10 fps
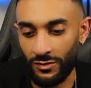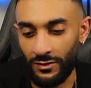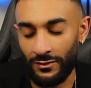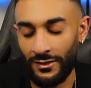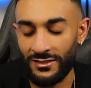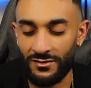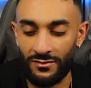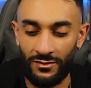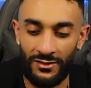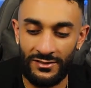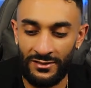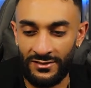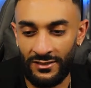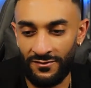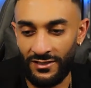Let's
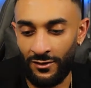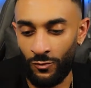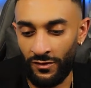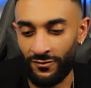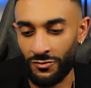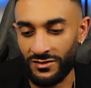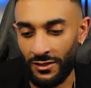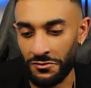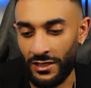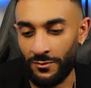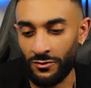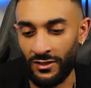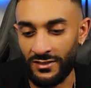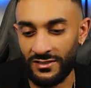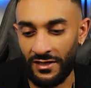instead of saying what if no sales, how about
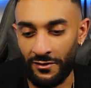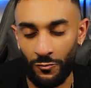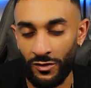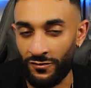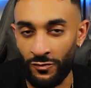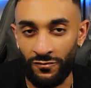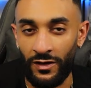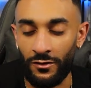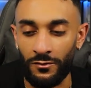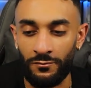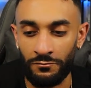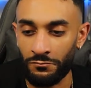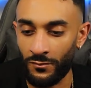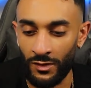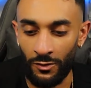let's say what if you fail?
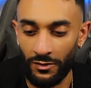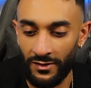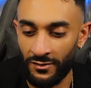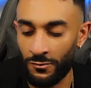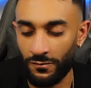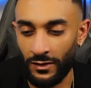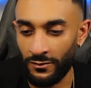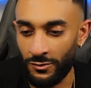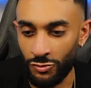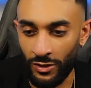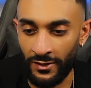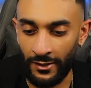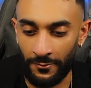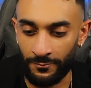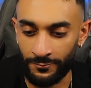Okay, then you fail and you try
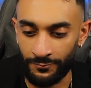again.